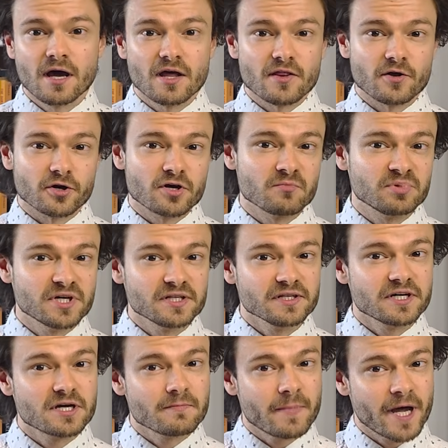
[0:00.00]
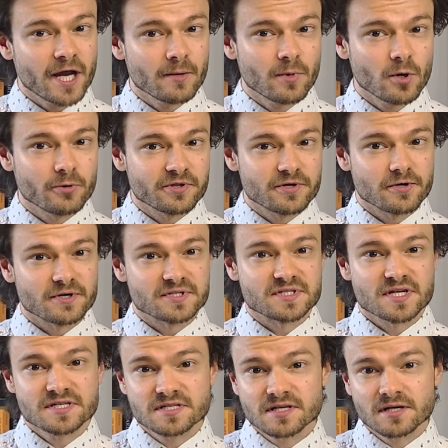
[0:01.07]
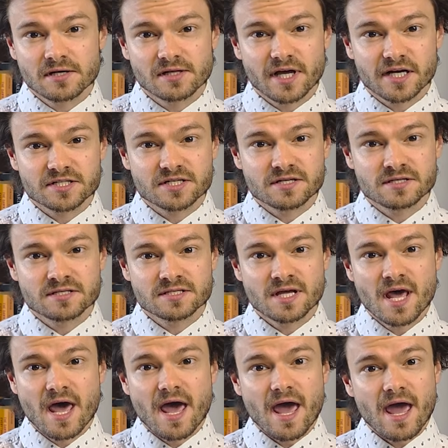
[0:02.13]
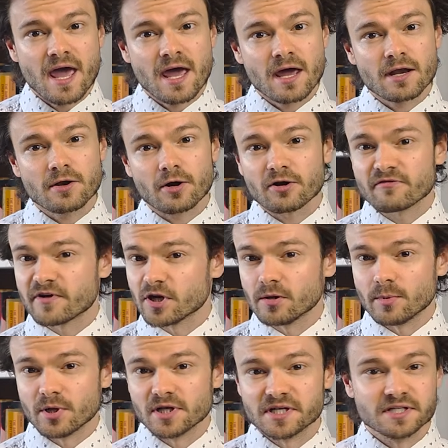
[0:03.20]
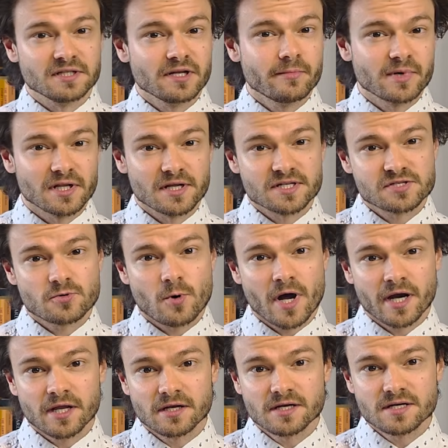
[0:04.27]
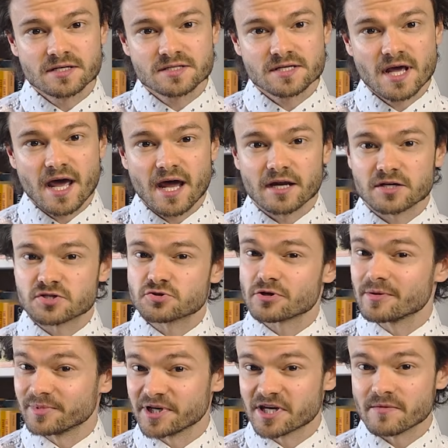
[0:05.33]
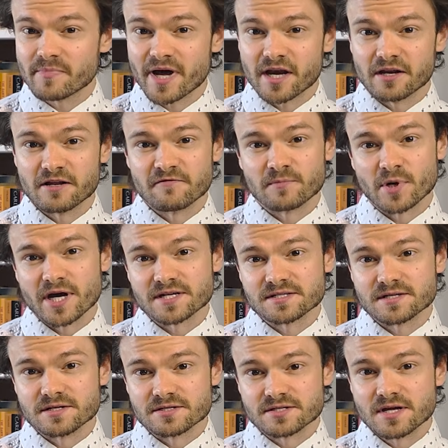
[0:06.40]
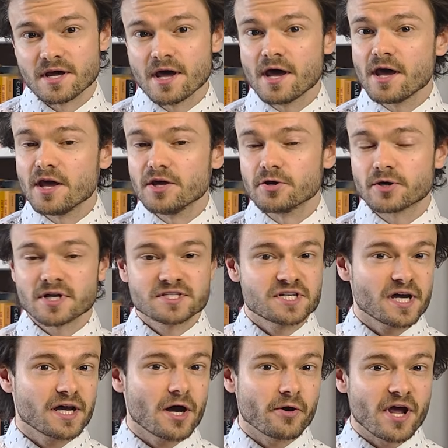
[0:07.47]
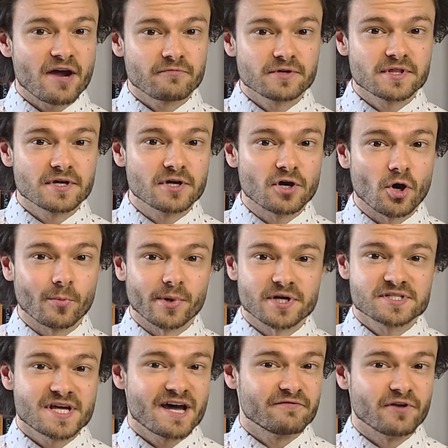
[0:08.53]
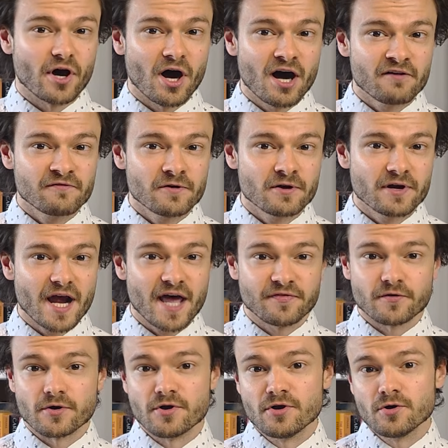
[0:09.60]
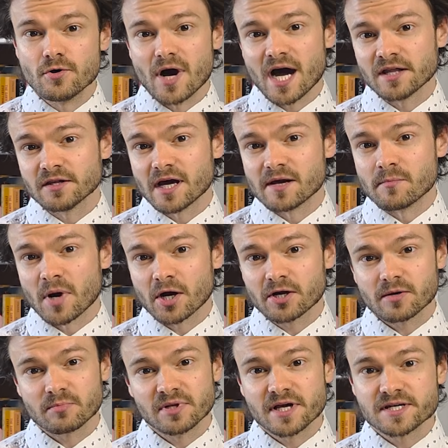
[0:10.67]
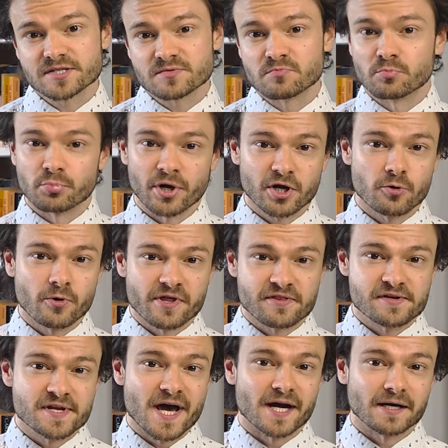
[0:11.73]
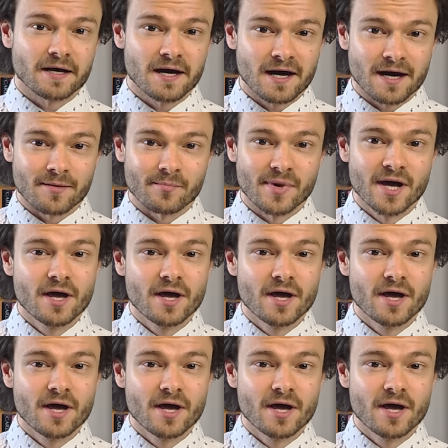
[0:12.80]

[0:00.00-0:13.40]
They're completely compatible with your existing collections and are available in limitless quantities at extremely competitive prices. You can check out everything GoBricks have to offer at their new online marketplace, brickwith.com.